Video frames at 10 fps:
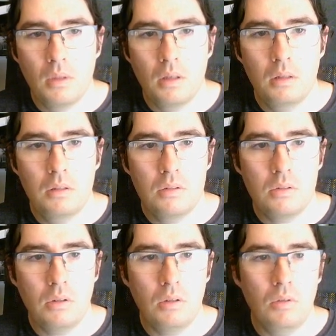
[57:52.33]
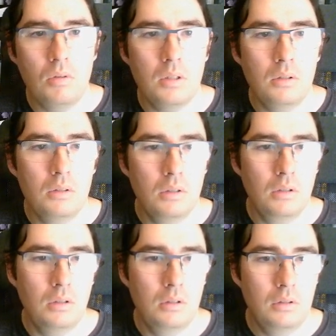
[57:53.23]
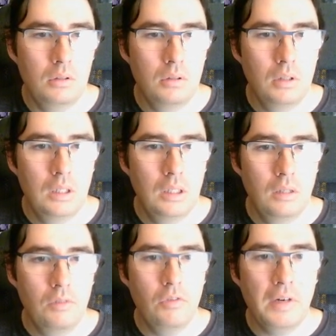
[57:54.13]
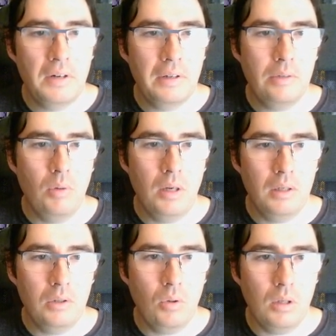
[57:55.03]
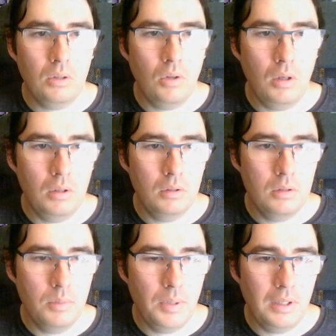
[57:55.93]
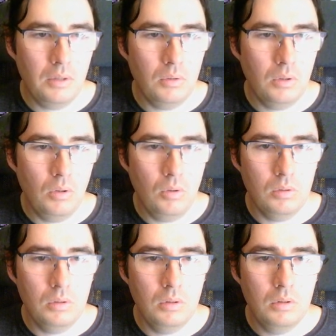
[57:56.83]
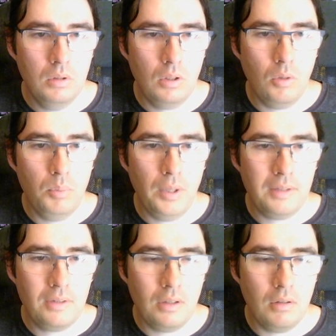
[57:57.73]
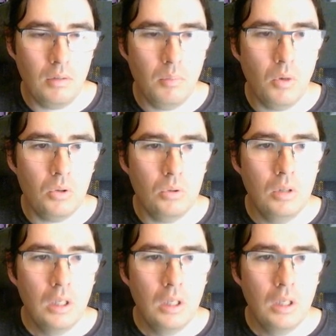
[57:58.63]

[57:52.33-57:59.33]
So it all can vary quite a lot depending on the complexity of the model.